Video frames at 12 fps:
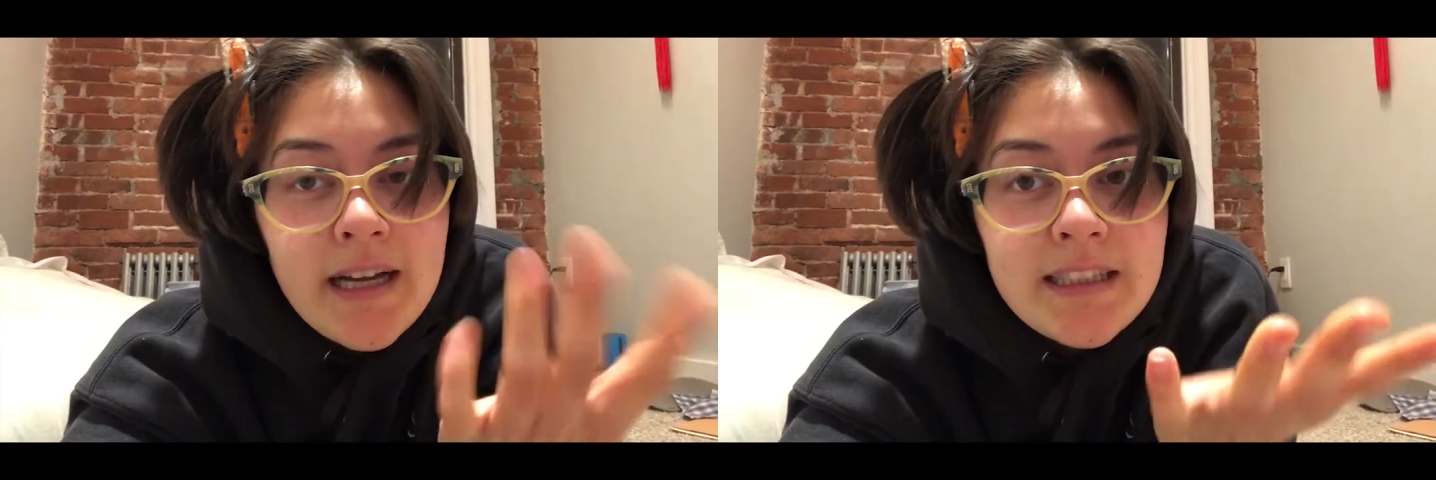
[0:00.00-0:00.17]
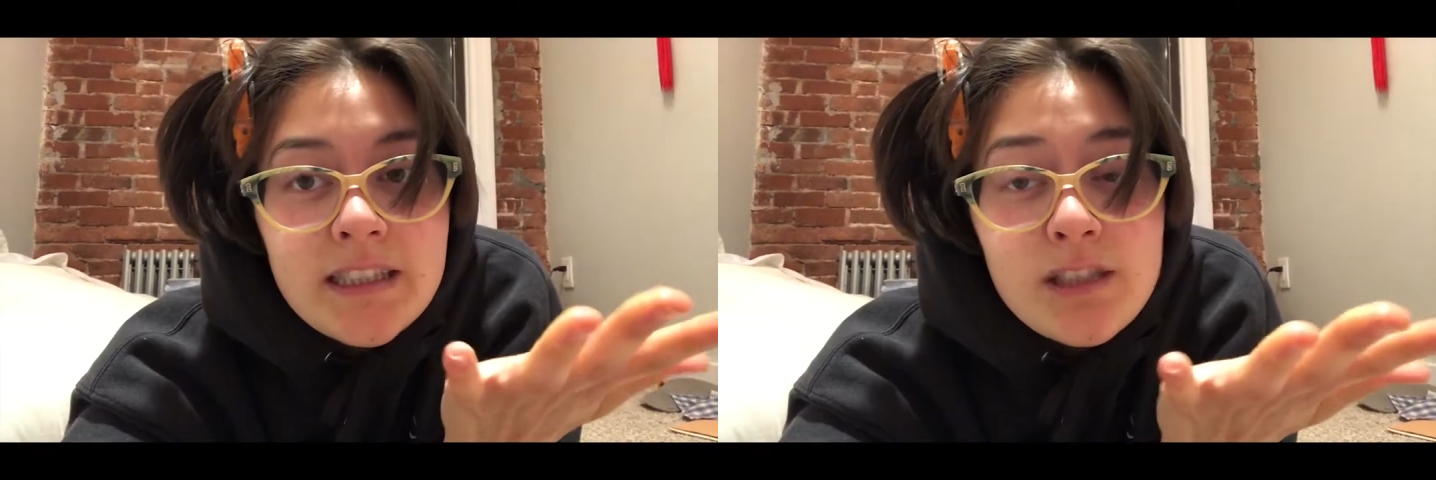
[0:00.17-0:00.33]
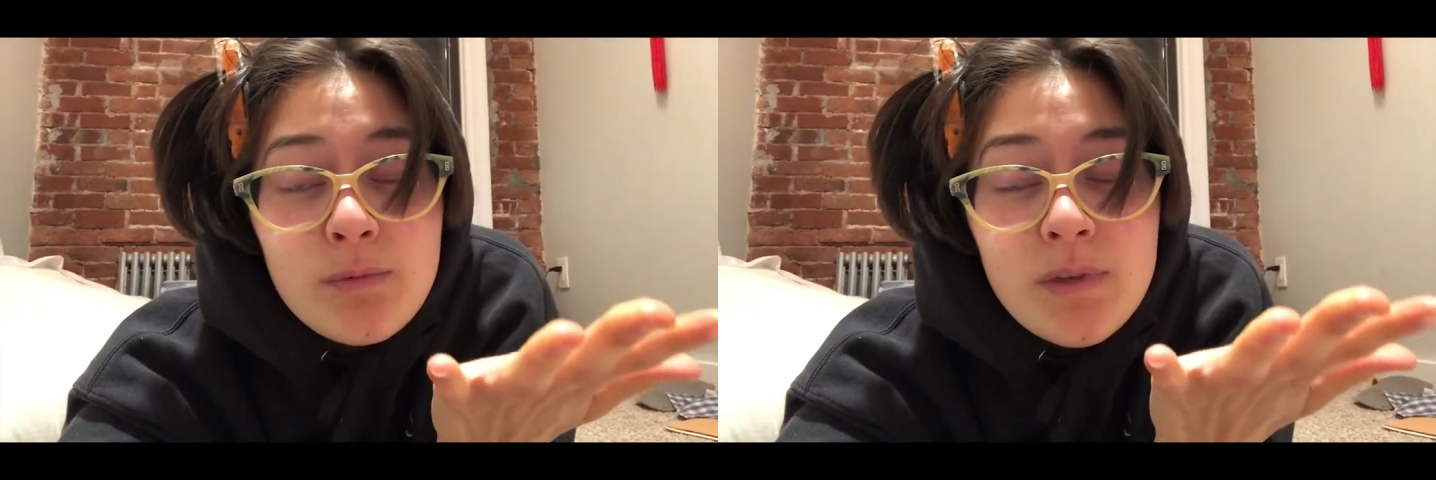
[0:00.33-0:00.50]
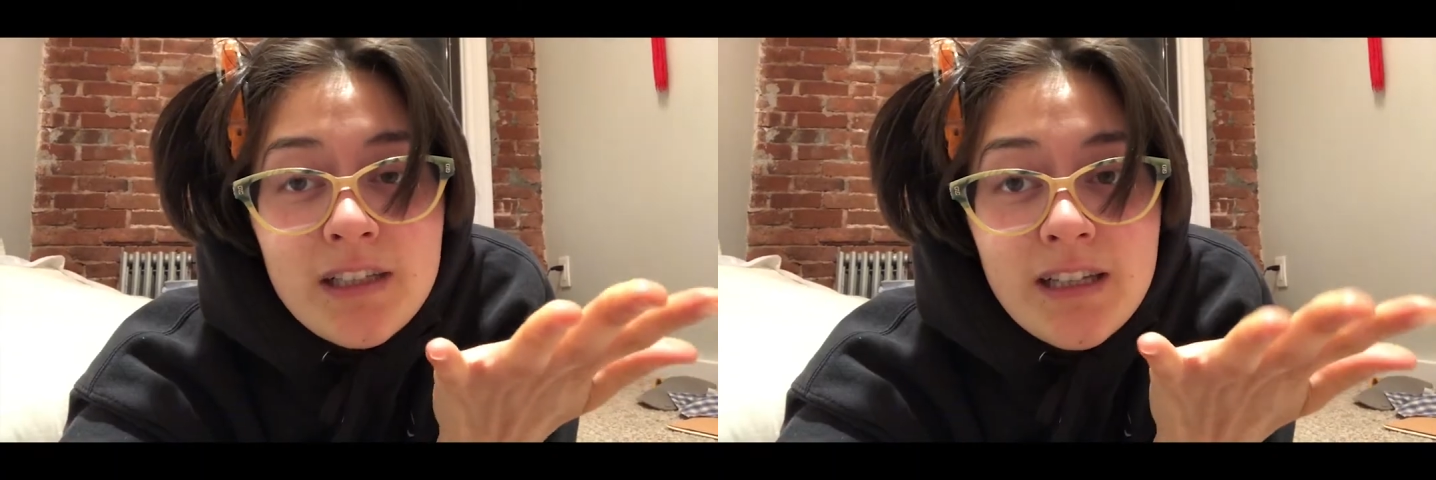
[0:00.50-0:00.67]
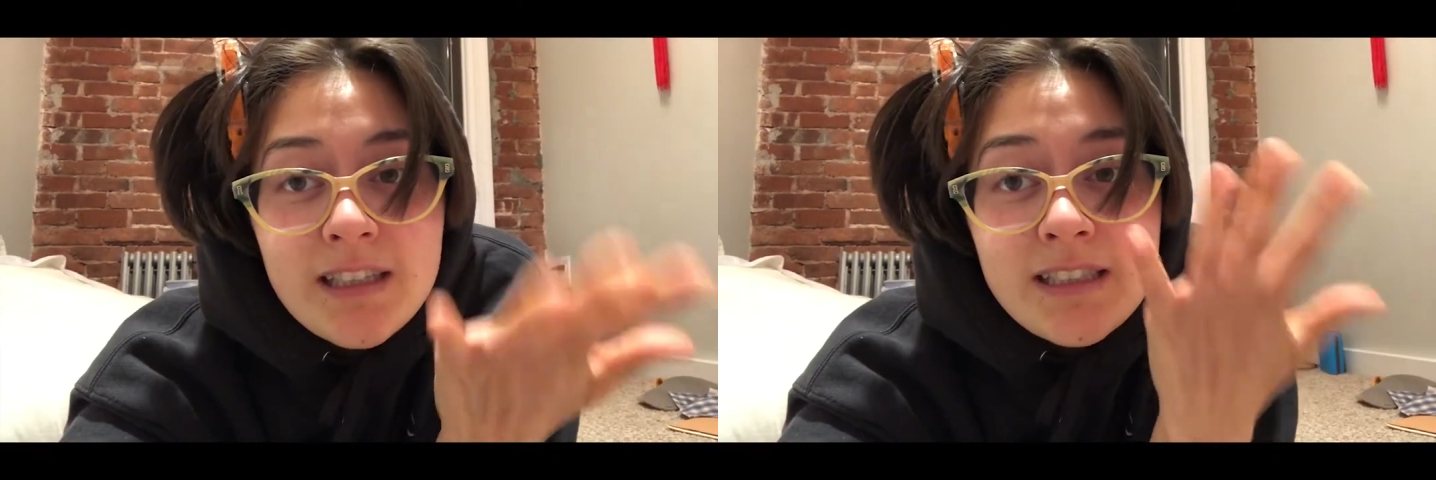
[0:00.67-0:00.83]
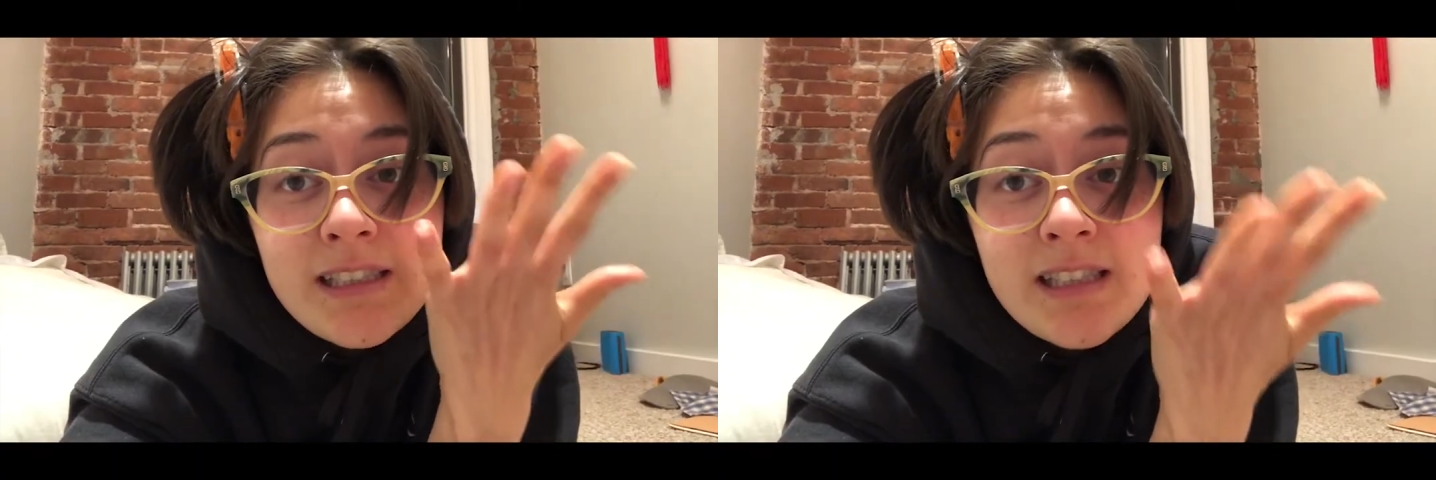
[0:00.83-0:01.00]
just want
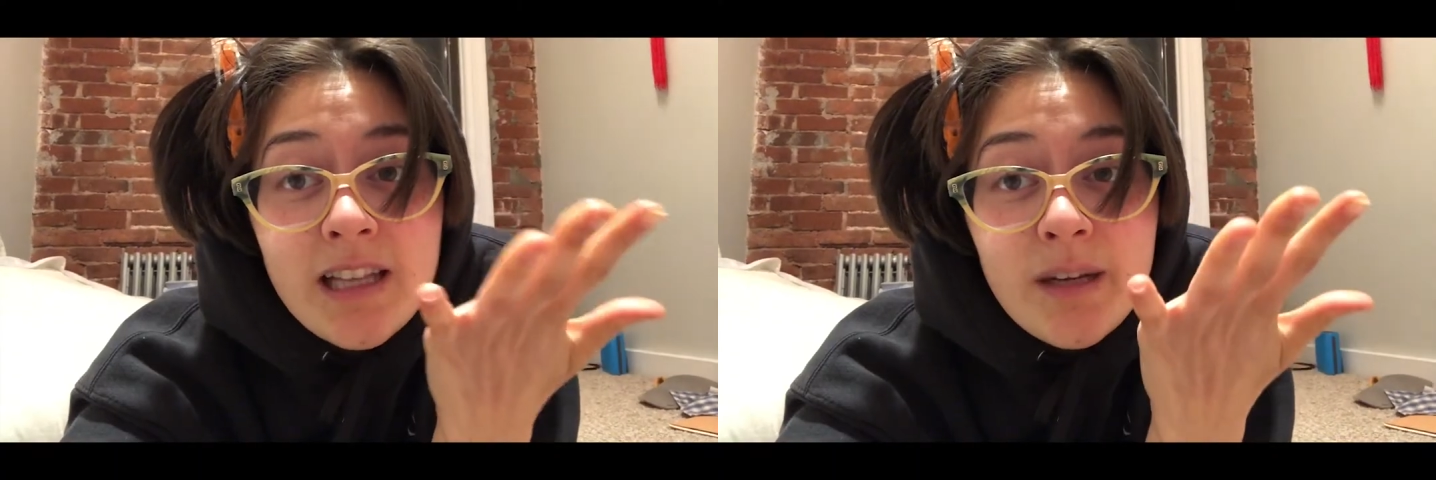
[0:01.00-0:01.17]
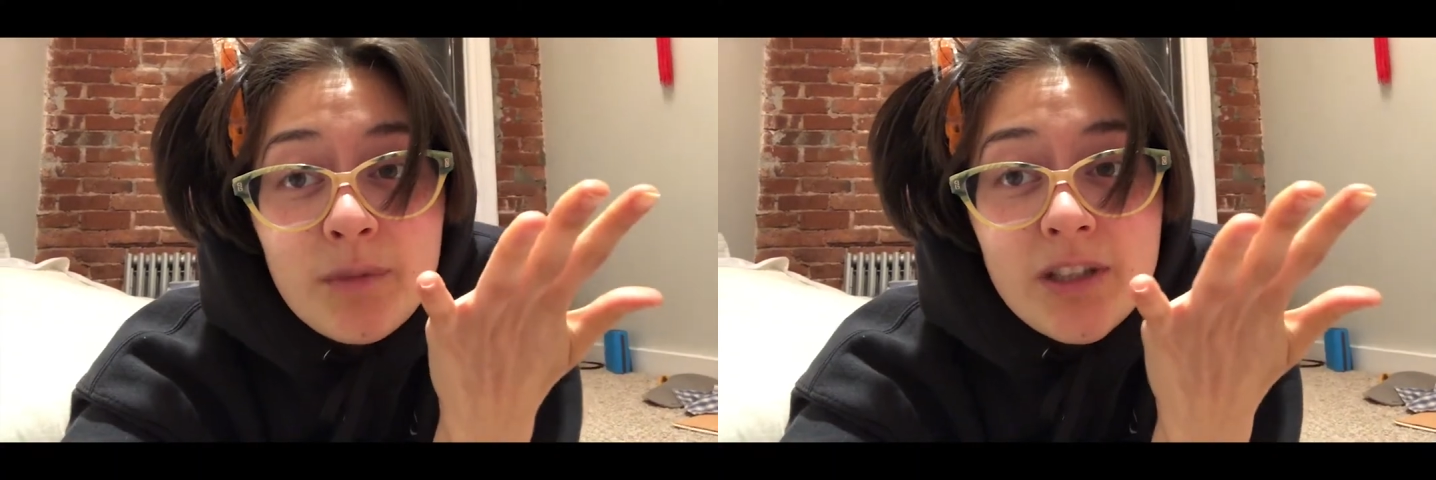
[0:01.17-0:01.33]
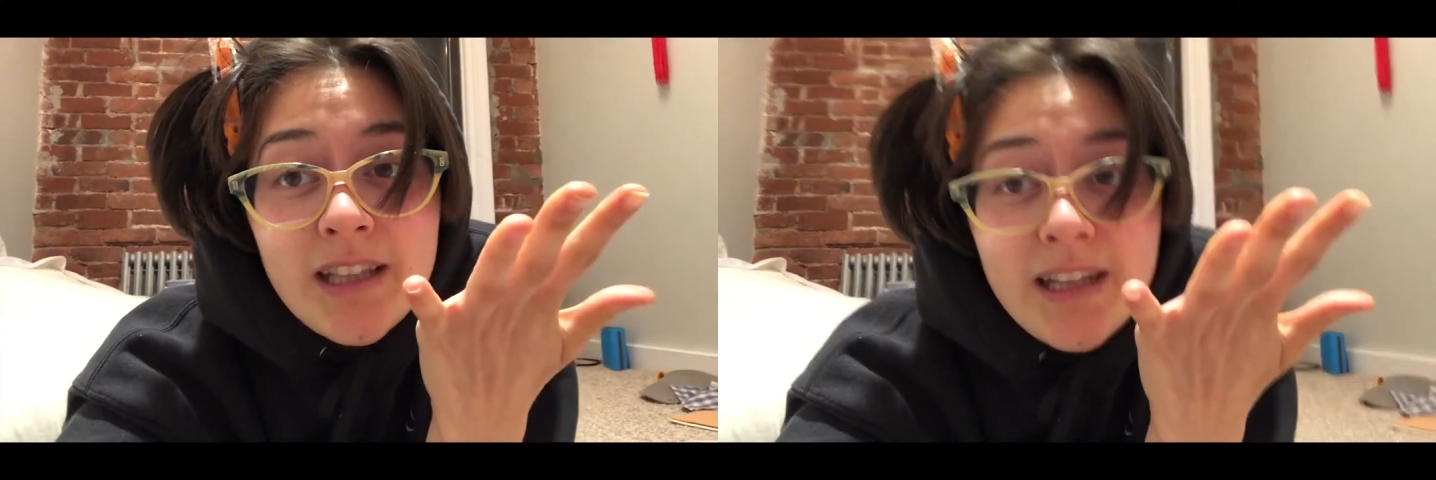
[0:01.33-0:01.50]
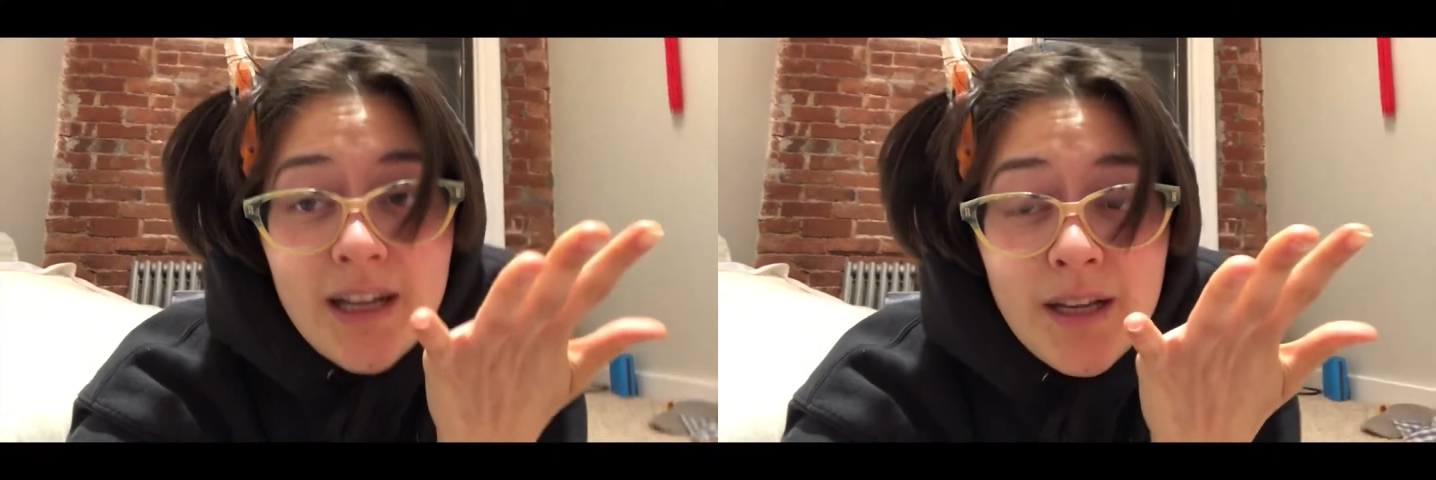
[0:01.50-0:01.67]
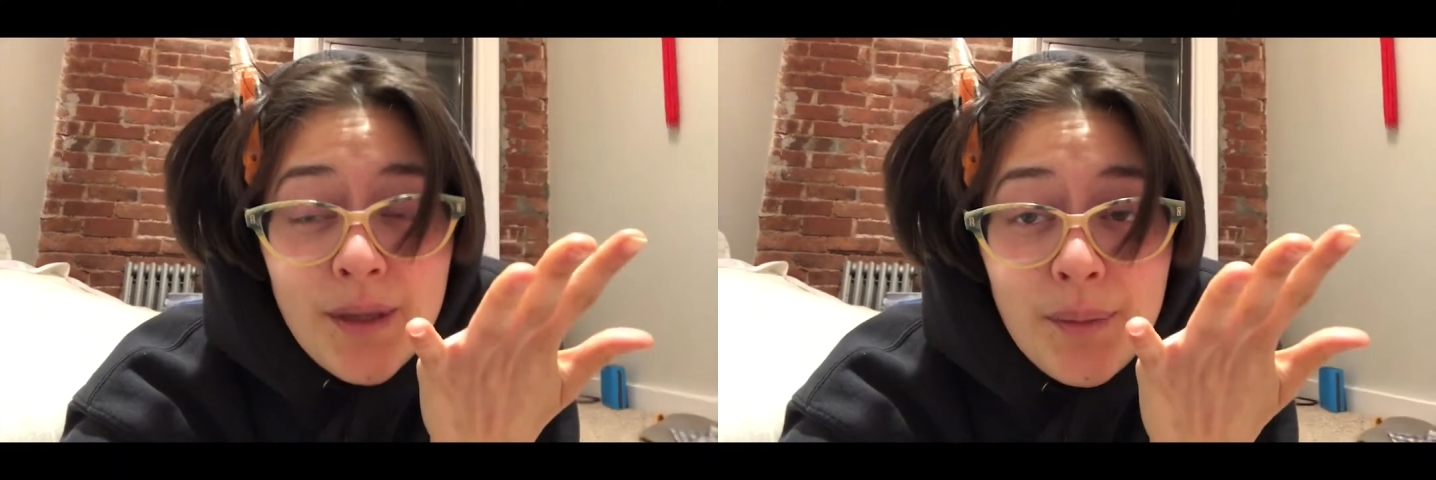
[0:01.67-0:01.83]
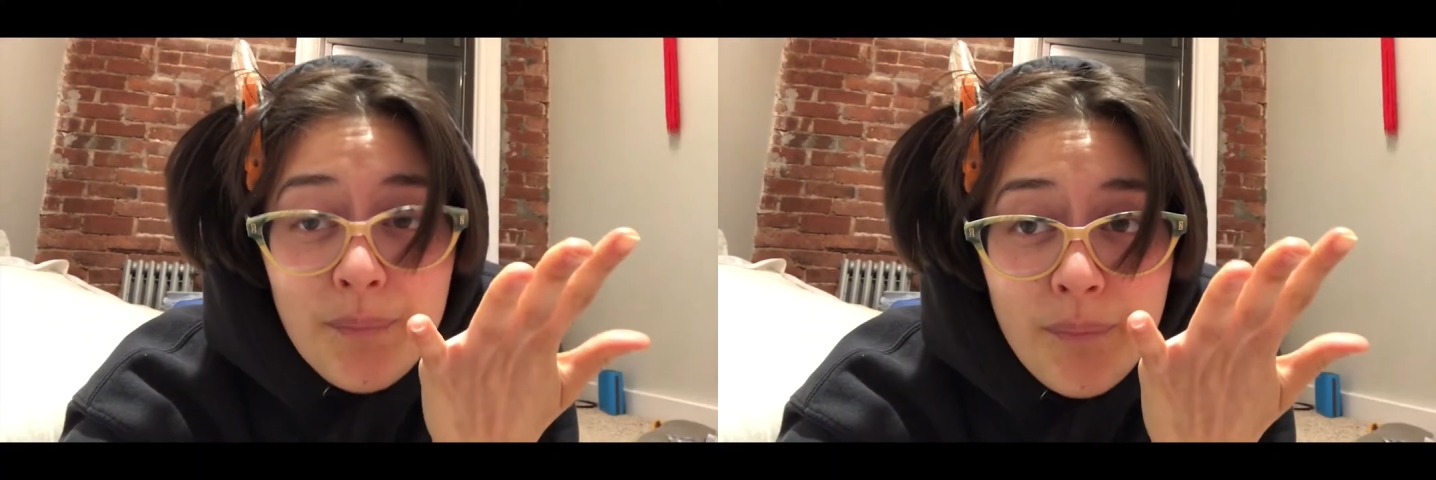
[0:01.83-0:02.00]
a disclaimer that I am